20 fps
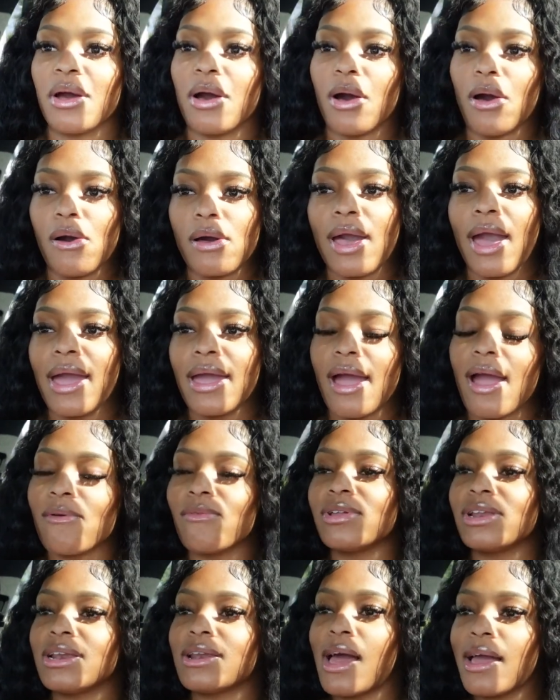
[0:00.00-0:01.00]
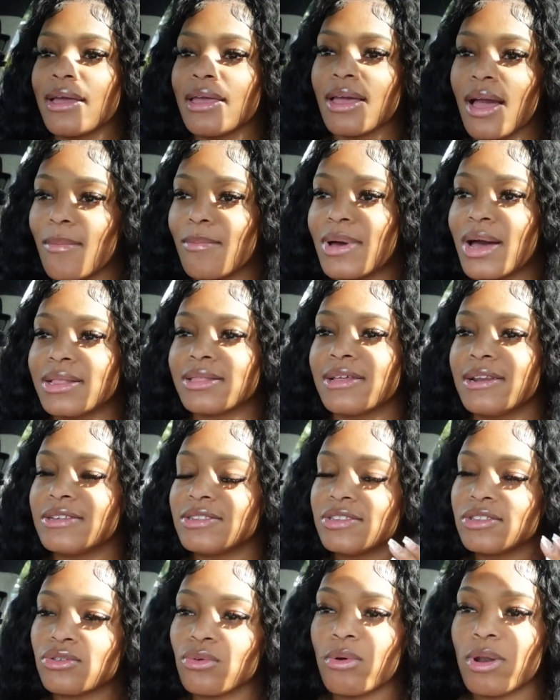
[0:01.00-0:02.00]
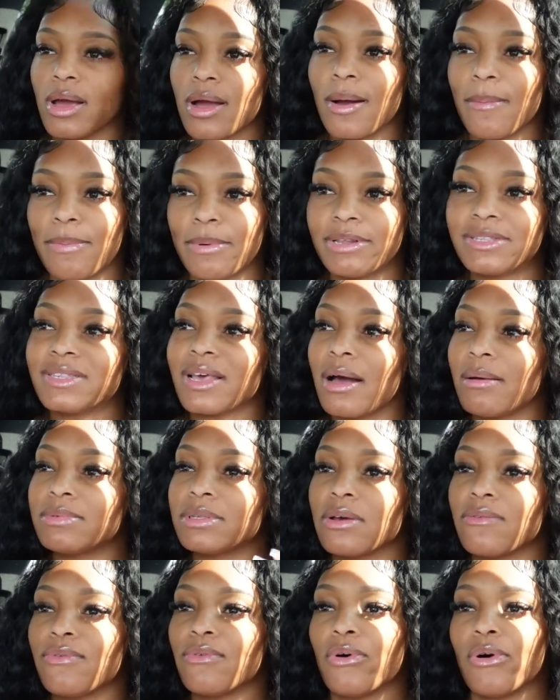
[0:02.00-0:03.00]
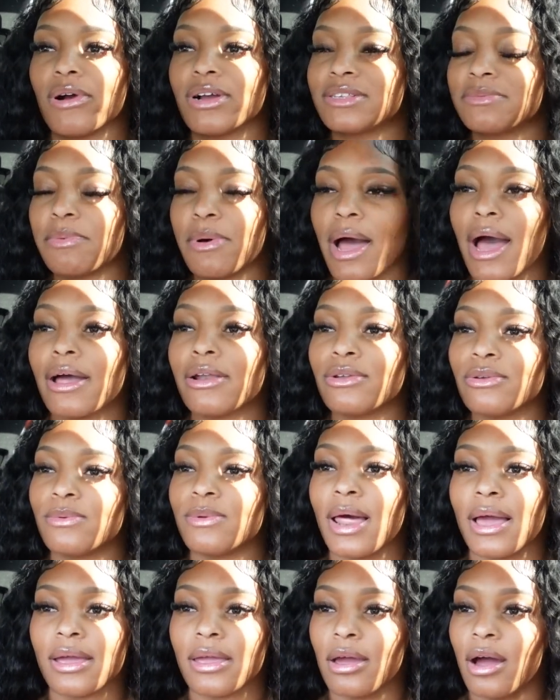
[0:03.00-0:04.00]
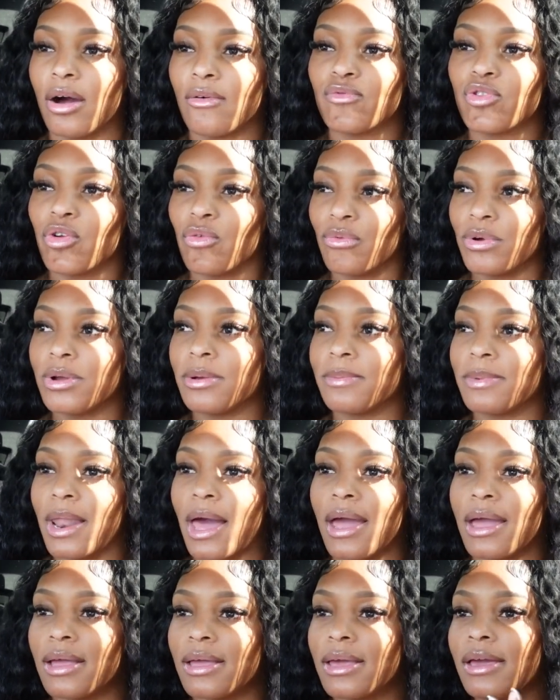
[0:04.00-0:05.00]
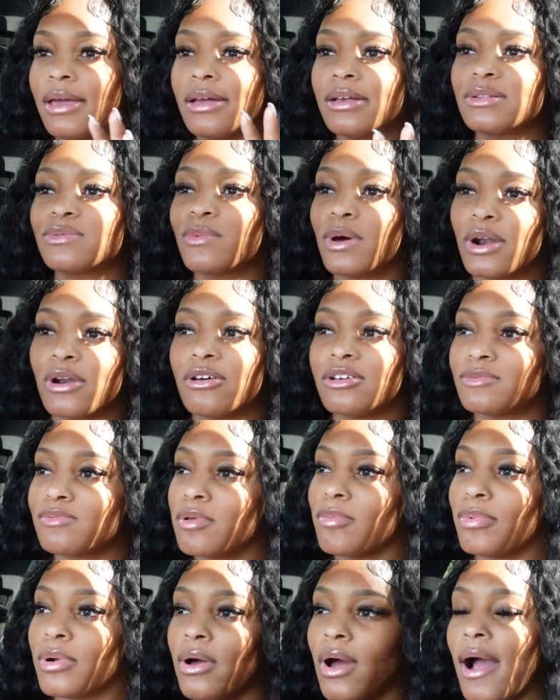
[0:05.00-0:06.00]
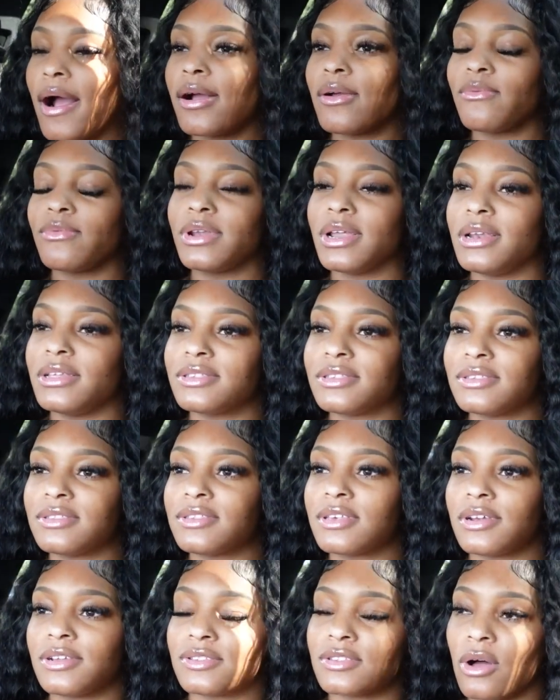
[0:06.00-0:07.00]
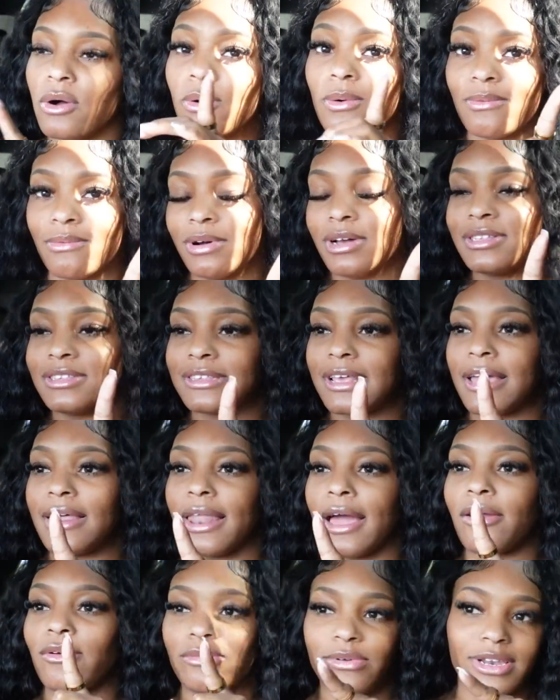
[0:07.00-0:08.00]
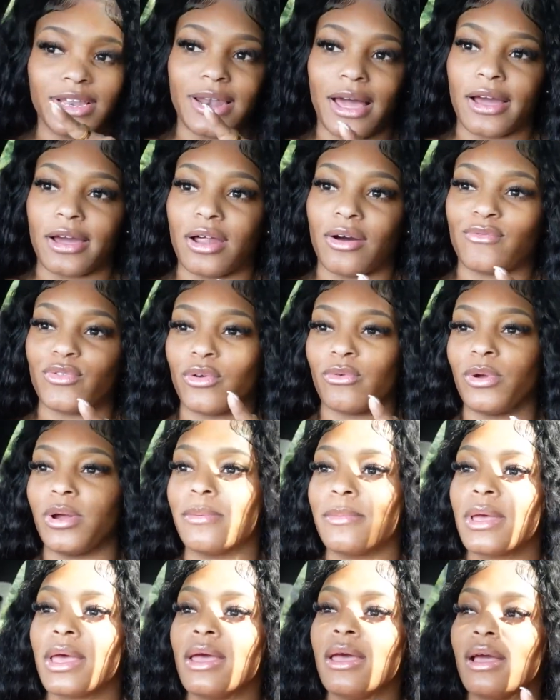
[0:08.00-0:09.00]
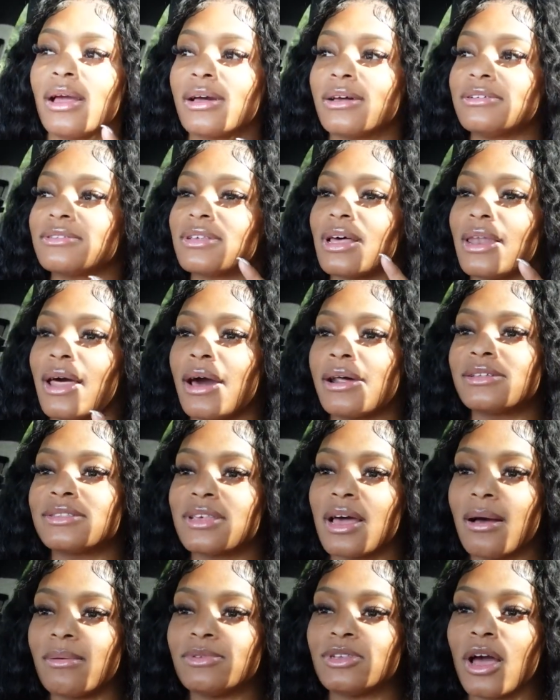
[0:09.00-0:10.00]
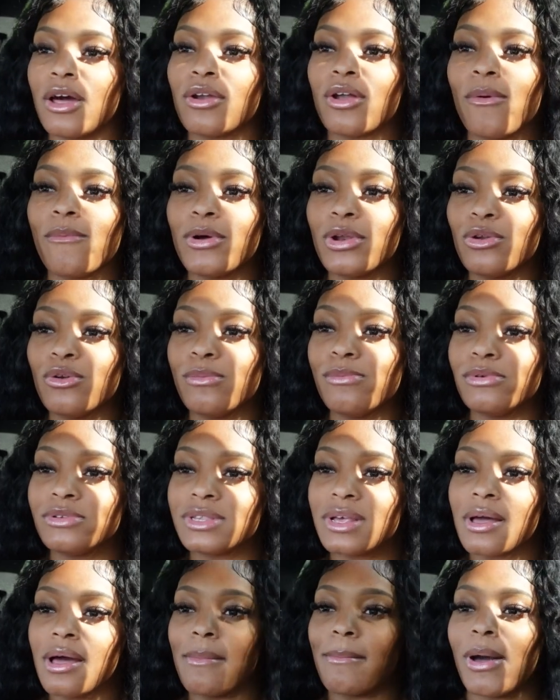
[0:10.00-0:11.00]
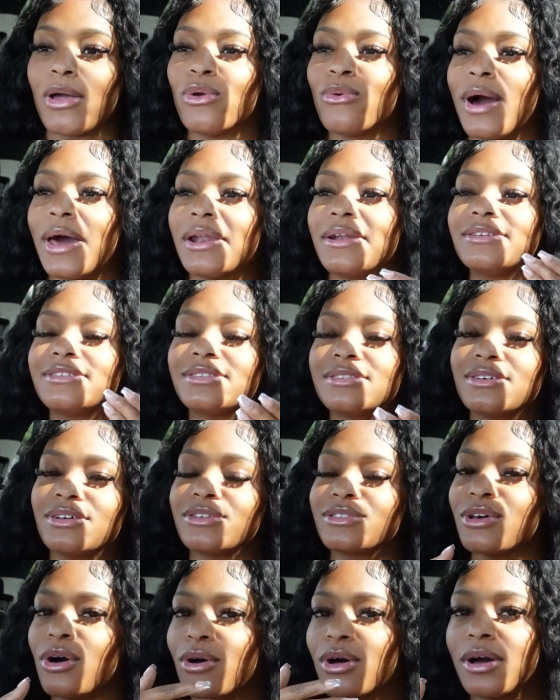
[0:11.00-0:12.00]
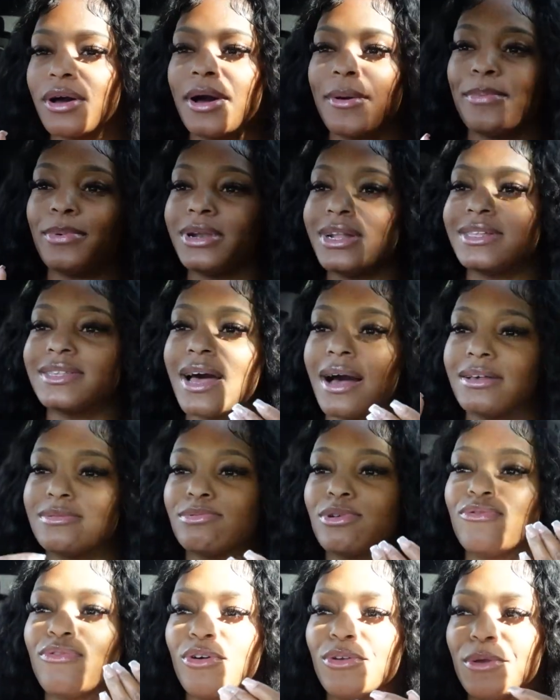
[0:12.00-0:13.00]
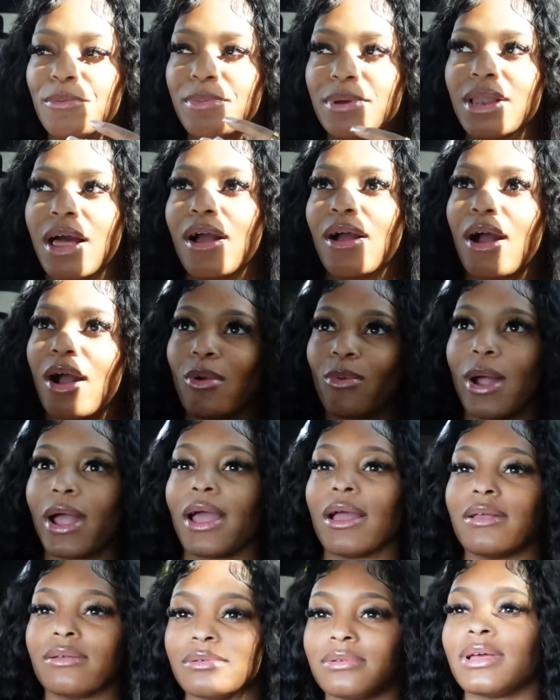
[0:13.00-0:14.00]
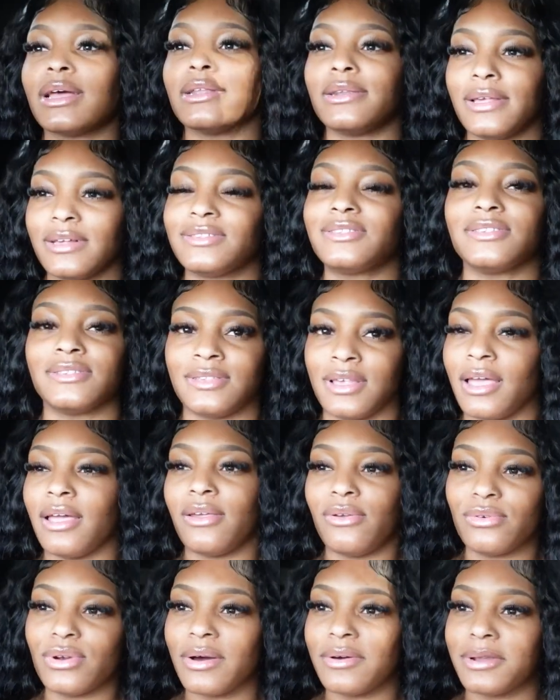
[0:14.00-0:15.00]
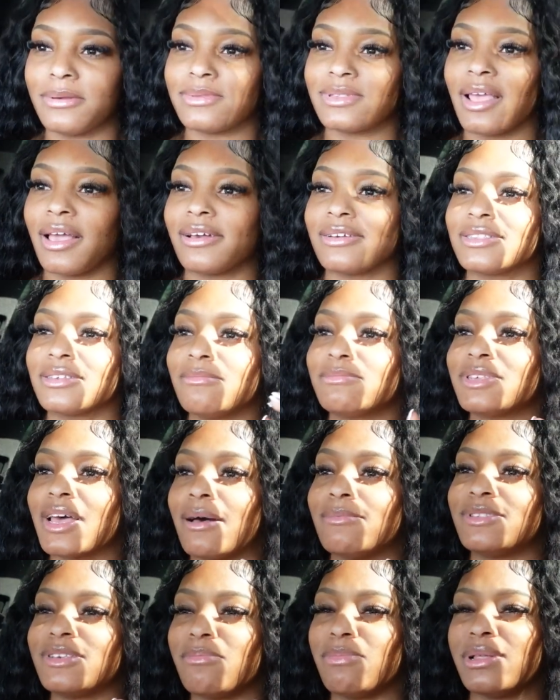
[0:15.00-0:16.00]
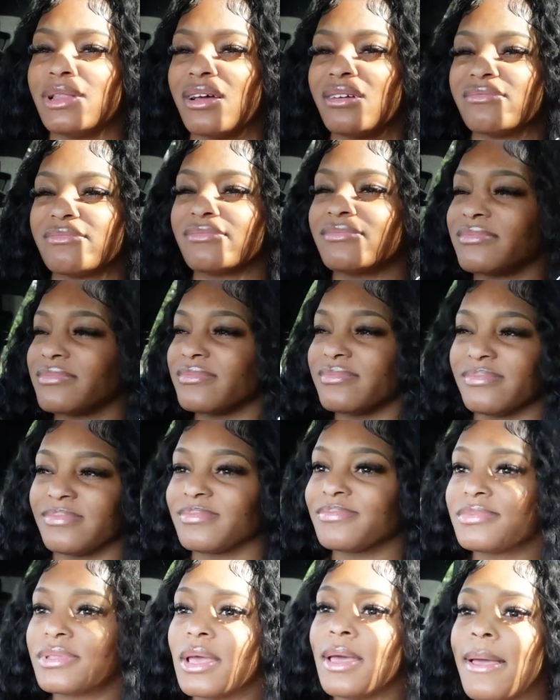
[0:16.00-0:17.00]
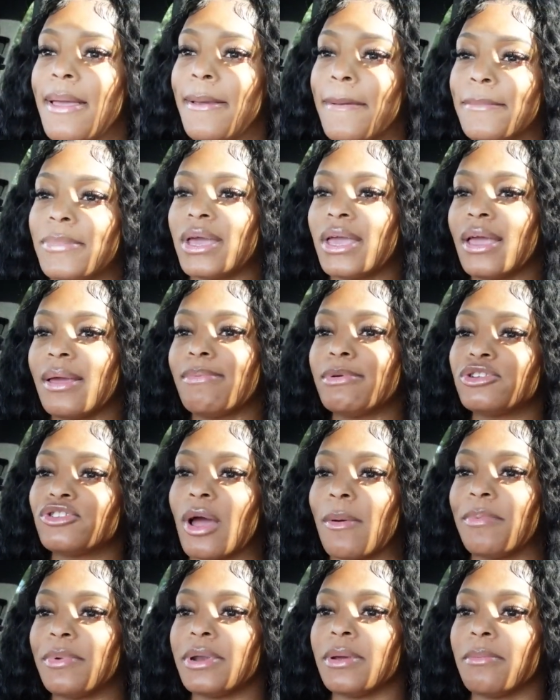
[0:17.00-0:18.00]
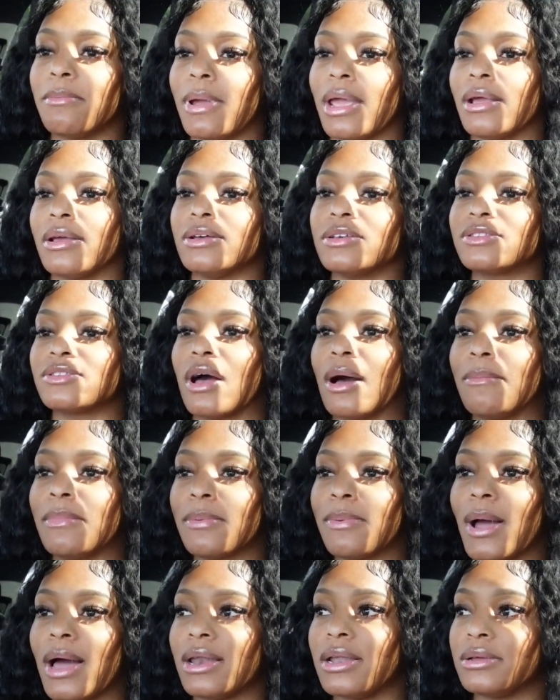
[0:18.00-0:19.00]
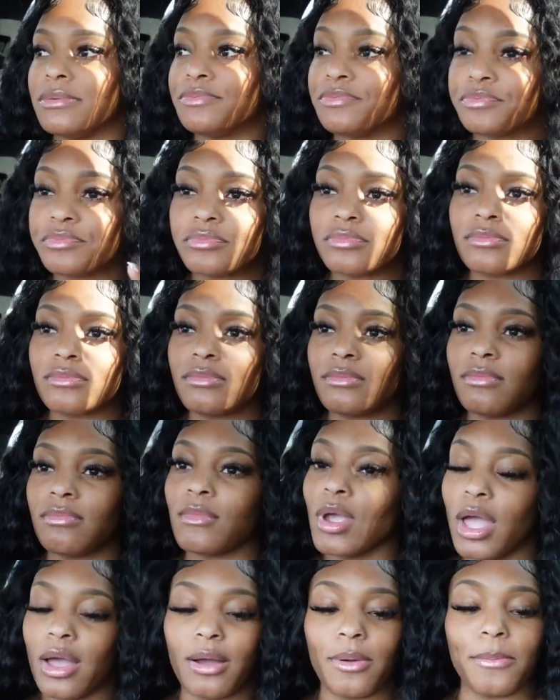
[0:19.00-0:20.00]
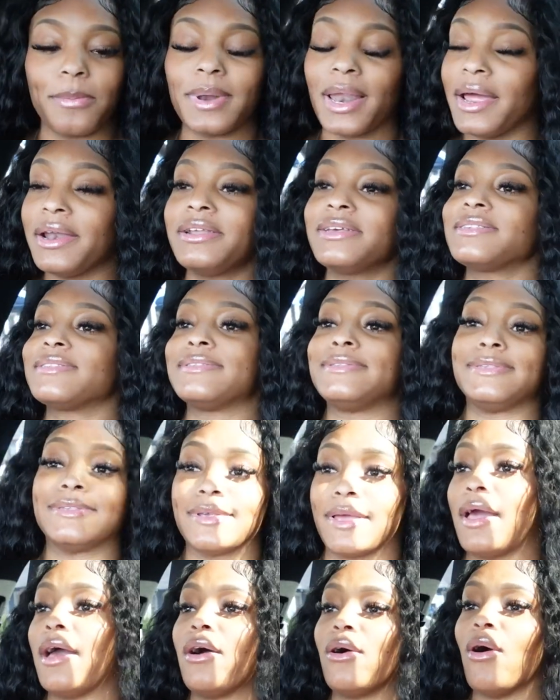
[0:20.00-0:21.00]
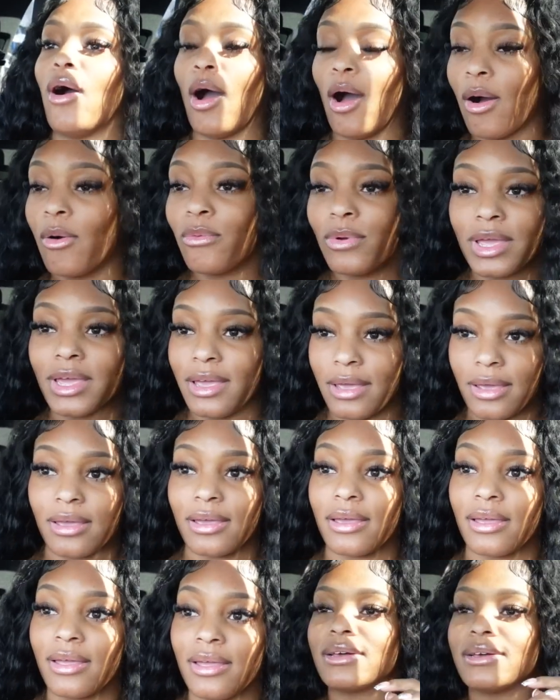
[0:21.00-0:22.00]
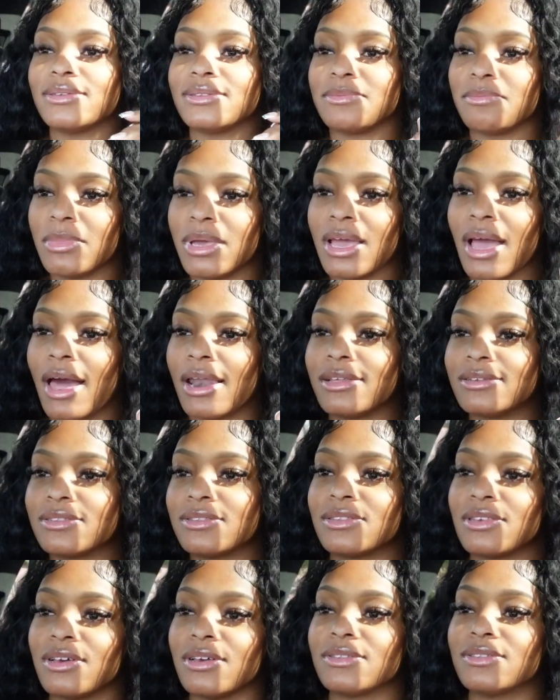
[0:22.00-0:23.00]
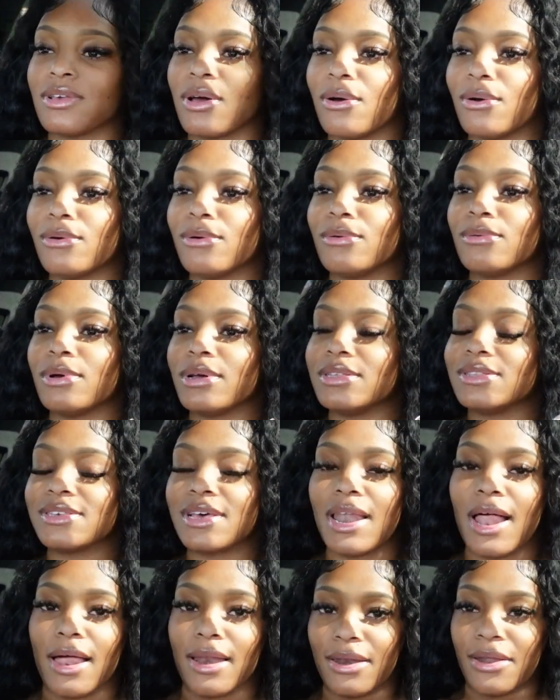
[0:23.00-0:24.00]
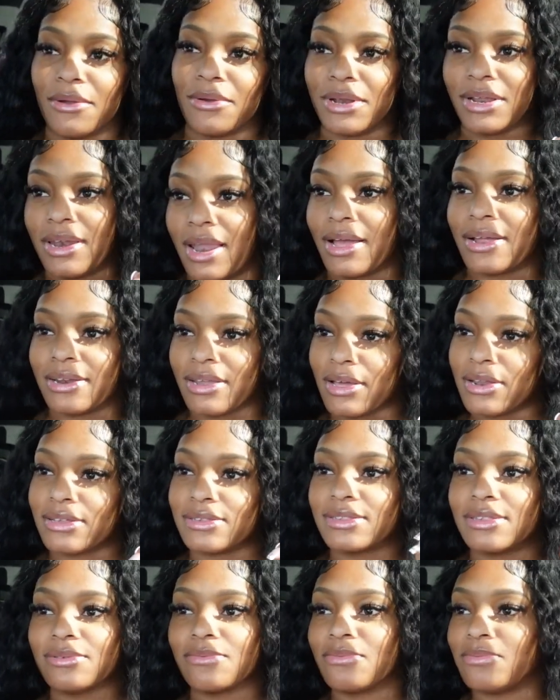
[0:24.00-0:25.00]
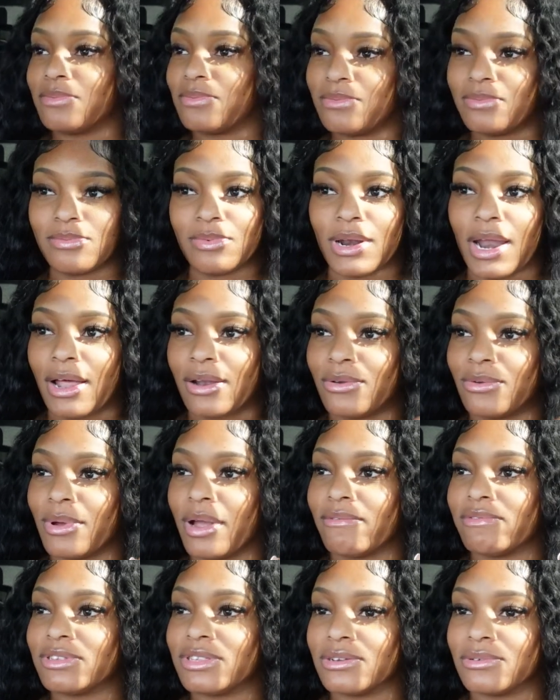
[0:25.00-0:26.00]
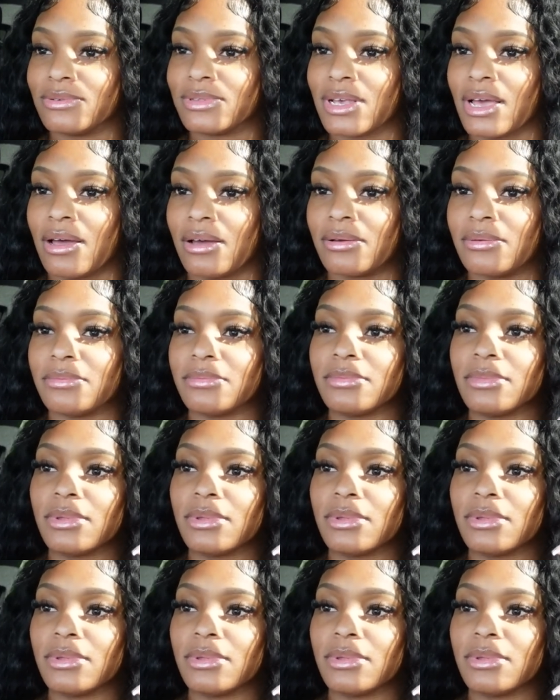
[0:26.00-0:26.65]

okay i really like it i'm gonna have to listen to it a couple of times of course but i do like it off the rip like he is one of those people that i can really listen to the song once and like really like it off the rip because a lot of times y'all know when new music come out you gotta listen to the song a couple of times before you be like all right this is it you know what i'm saying because sometimes he be like mm. but he be dropping them bangers so i'm gonna probably play this down all weekend because me i listen to a song until i learn it like that is what i do every single time